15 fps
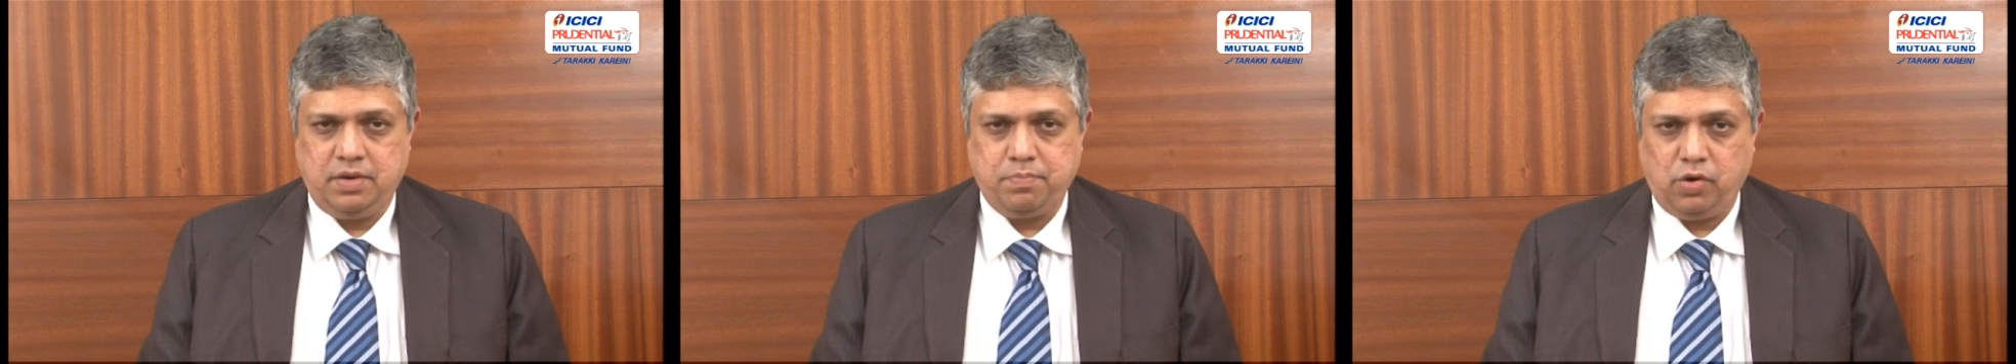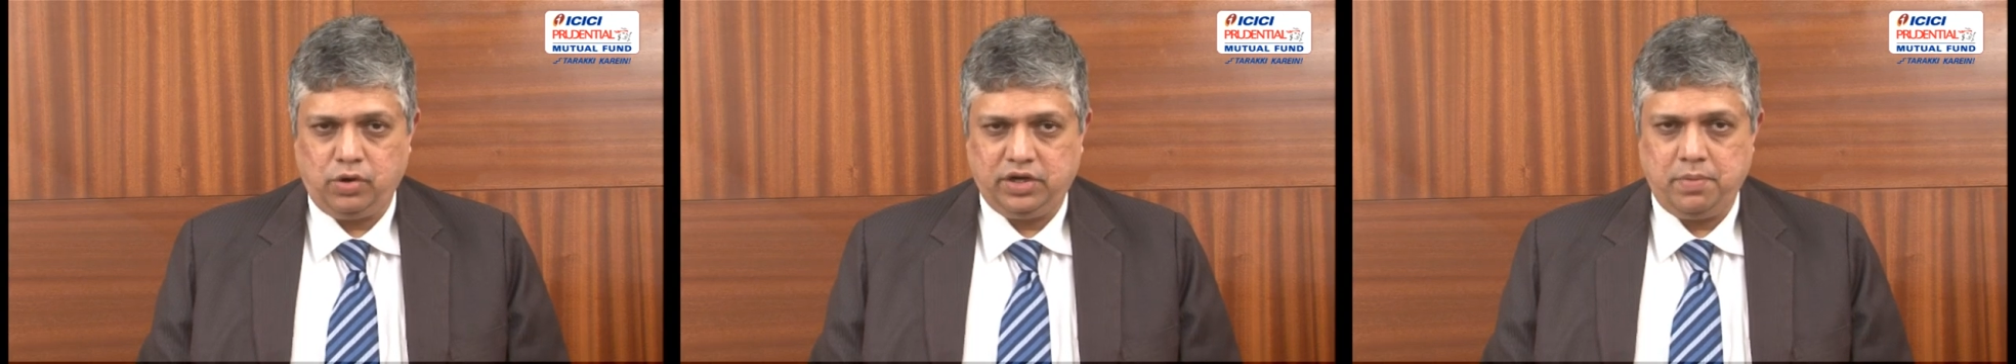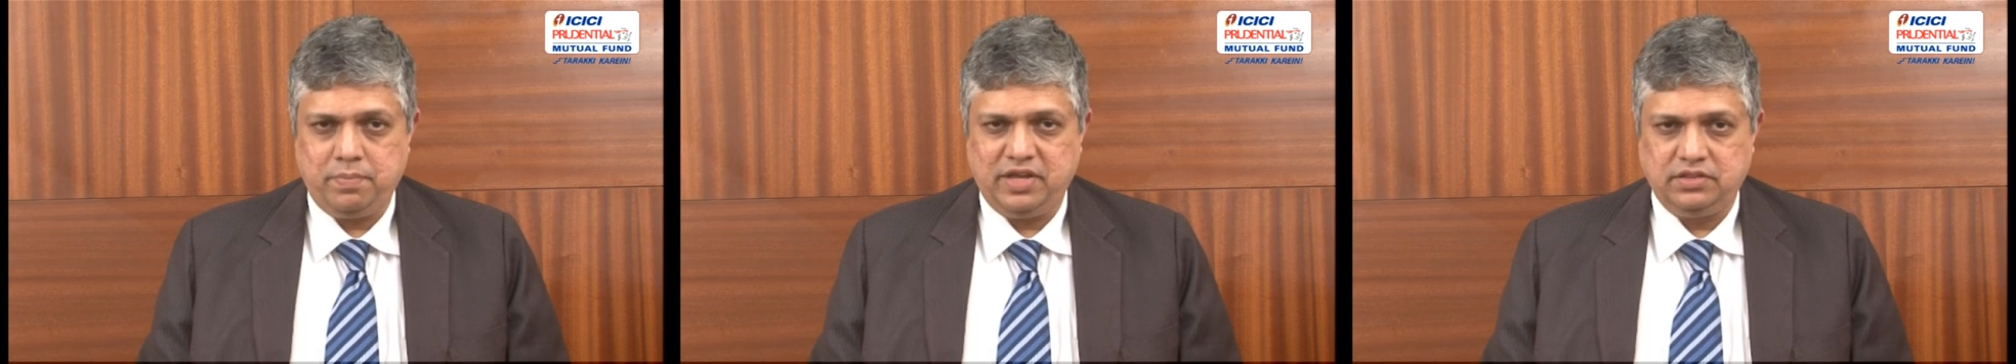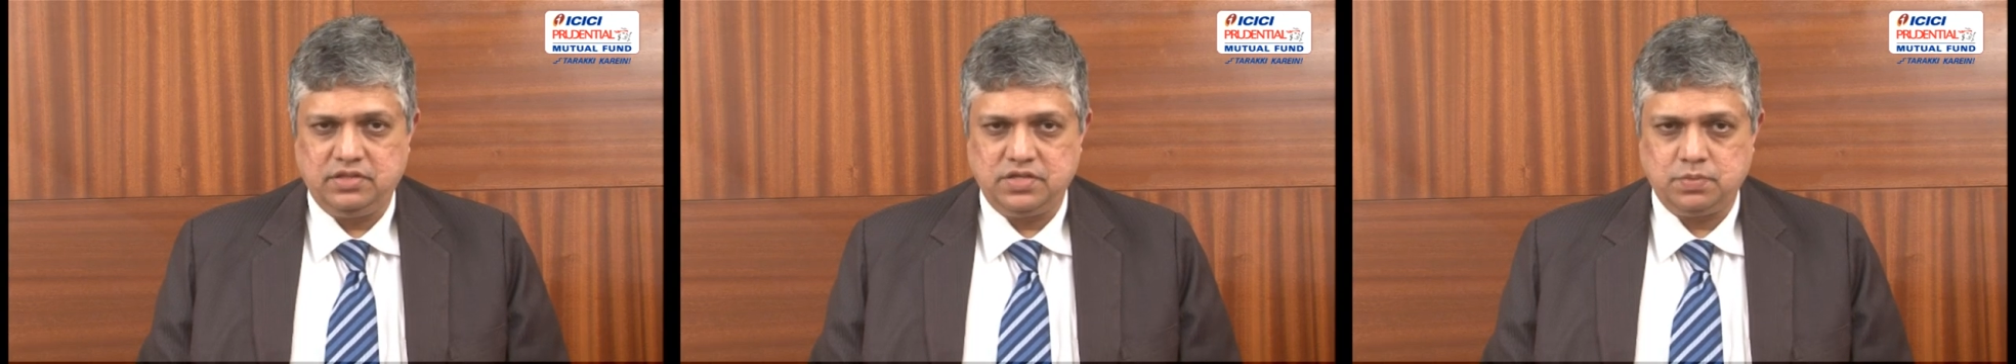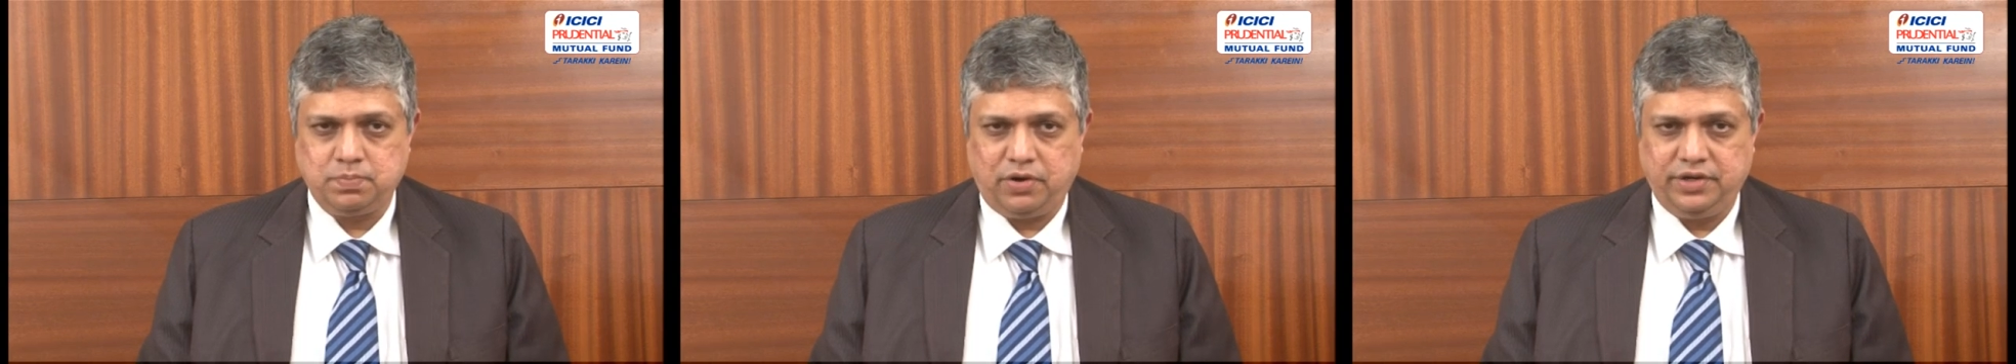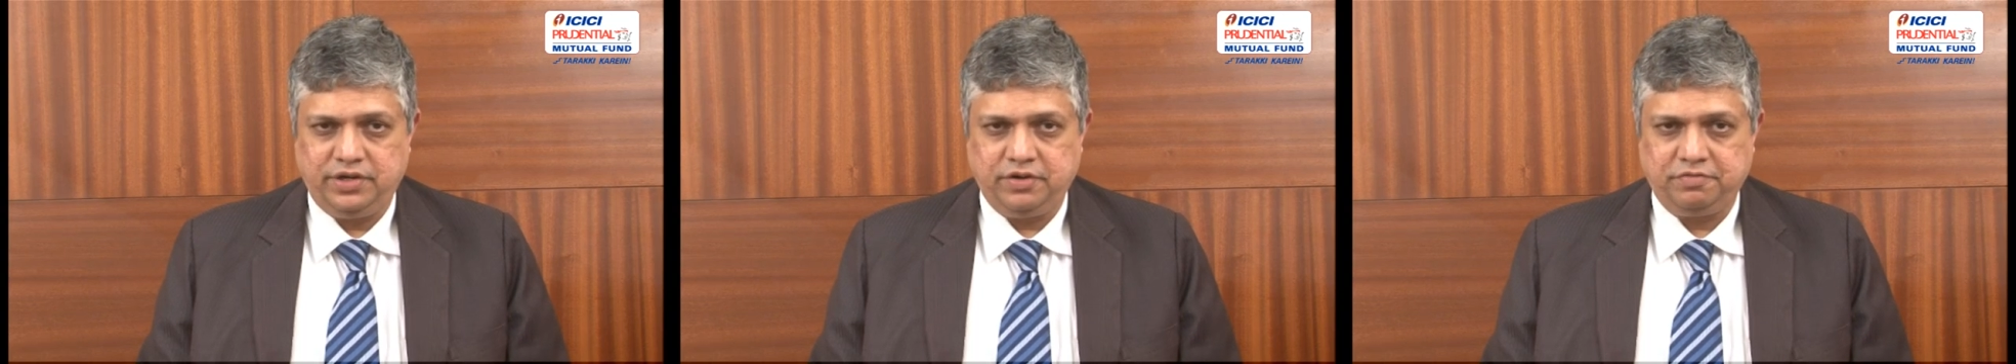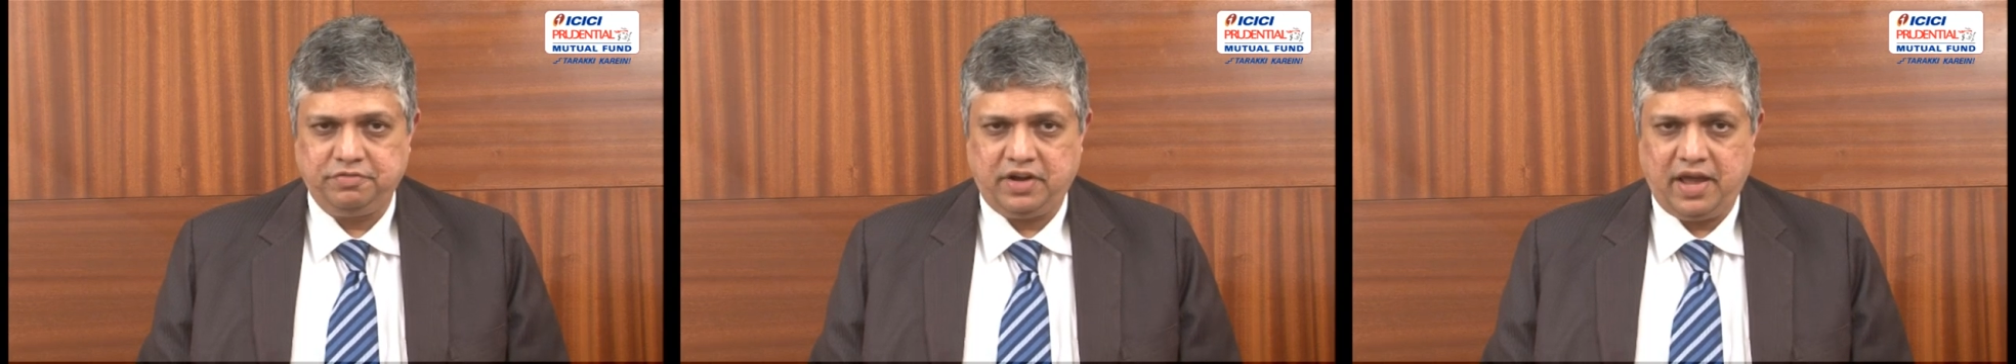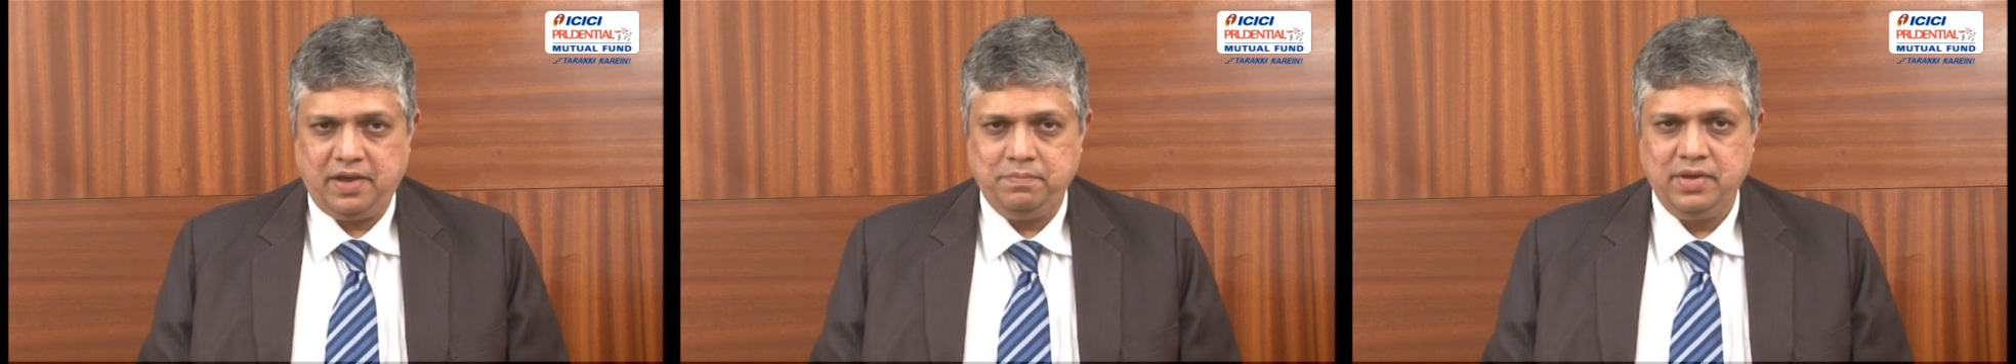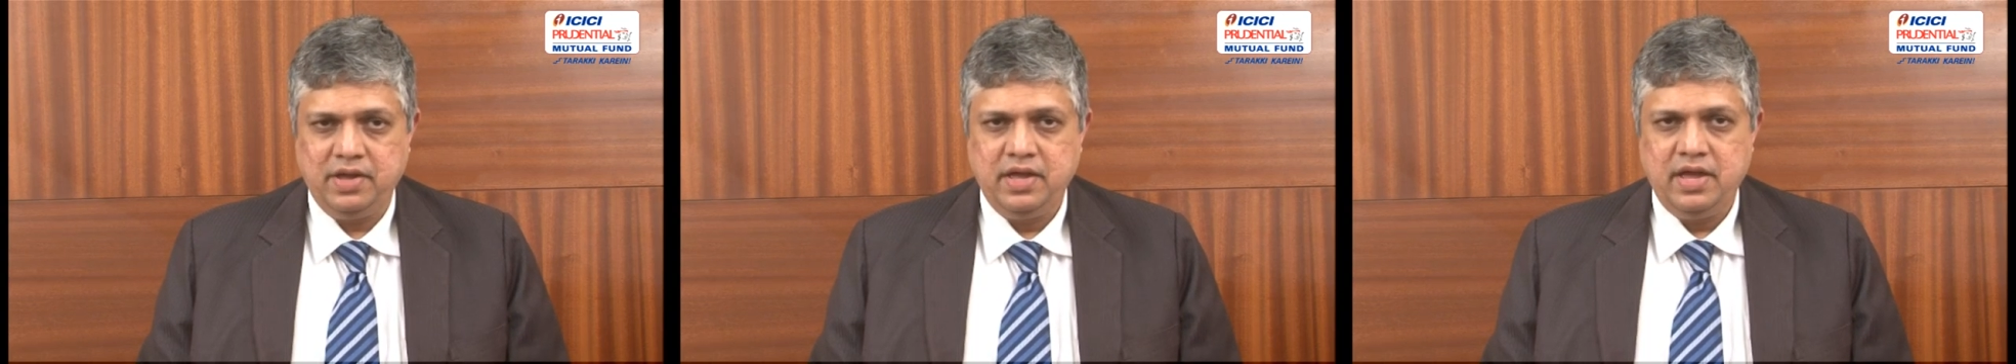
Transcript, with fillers: bottom at this point of time.